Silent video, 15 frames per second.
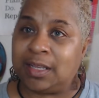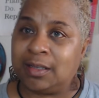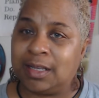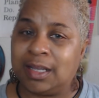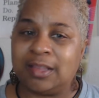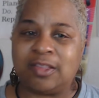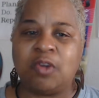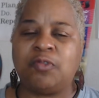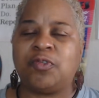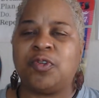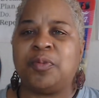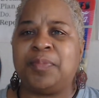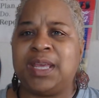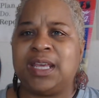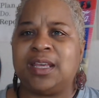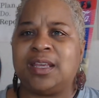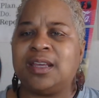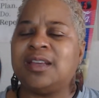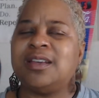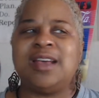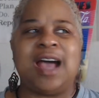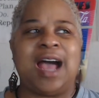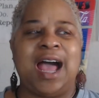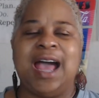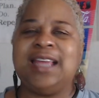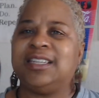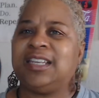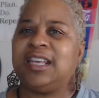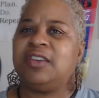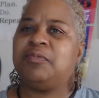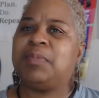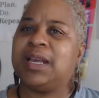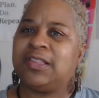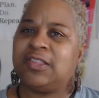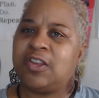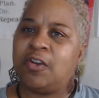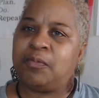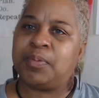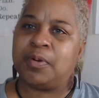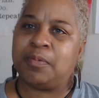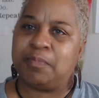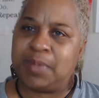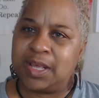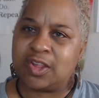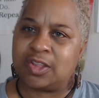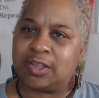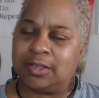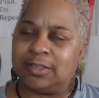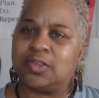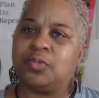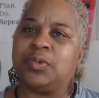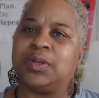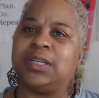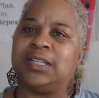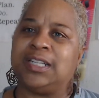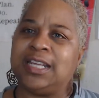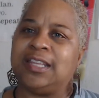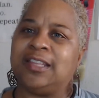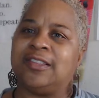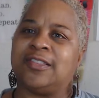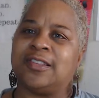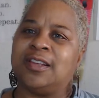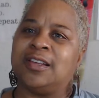And so for me, I had to give myself permission to release